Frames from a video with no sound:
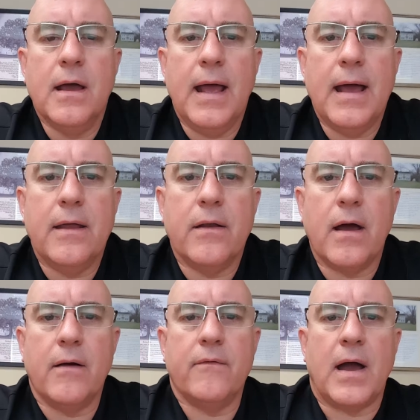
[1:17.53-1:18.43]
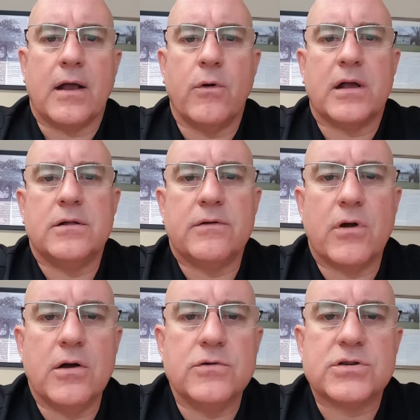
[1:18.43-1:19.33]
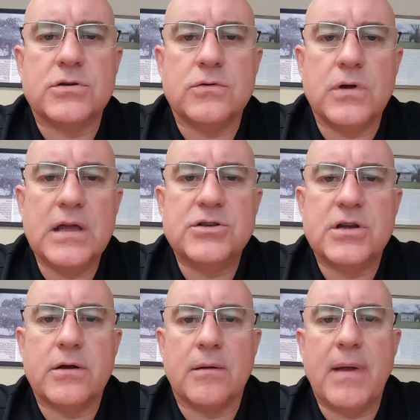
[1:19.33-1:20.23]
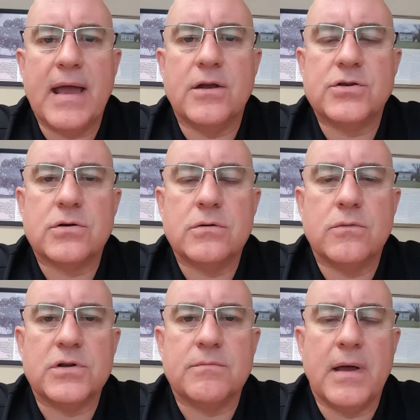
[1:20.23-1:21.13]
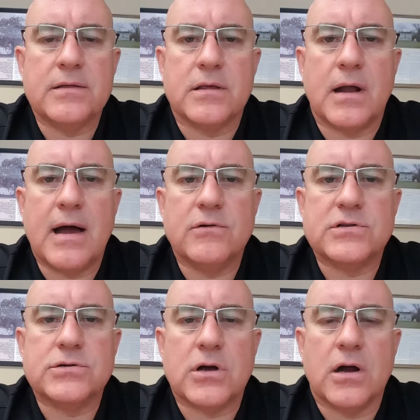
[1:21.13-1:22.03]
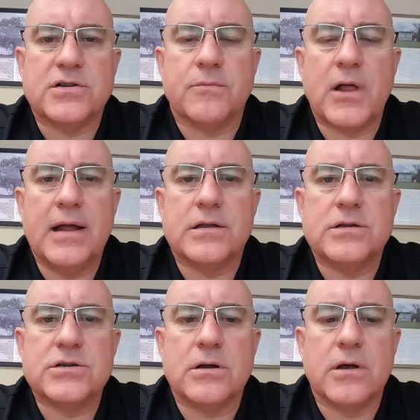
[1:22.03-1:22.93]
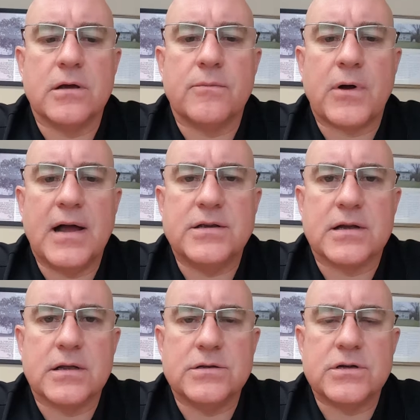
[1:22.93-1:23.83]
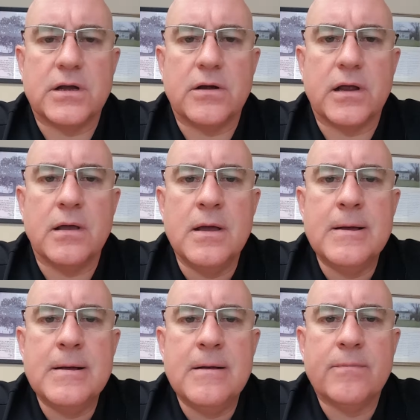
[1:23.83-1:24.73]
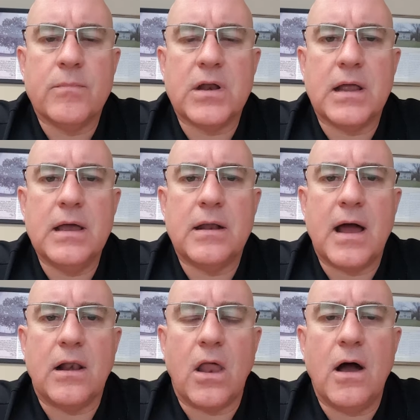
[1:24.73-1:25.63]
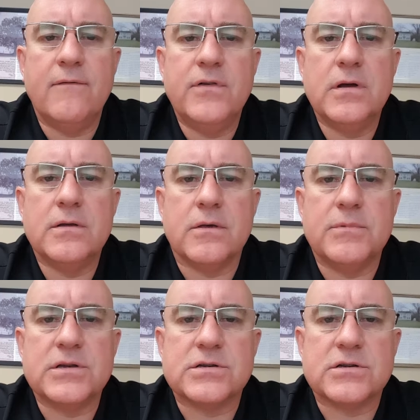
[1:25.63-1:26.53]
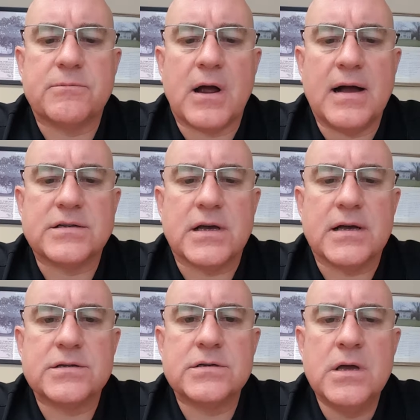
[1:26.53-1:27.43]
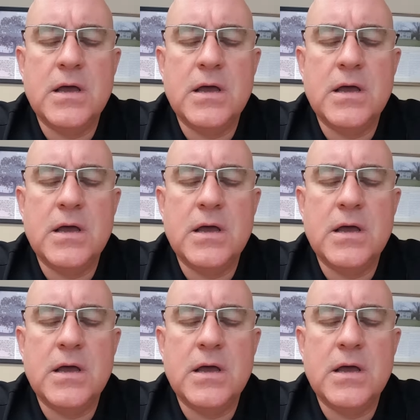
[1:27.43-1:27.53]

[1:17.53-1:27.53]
And I quickly rose to engineering manager, which meant that I was in charge of plant engineering and project engineering. But again, I loved the business process.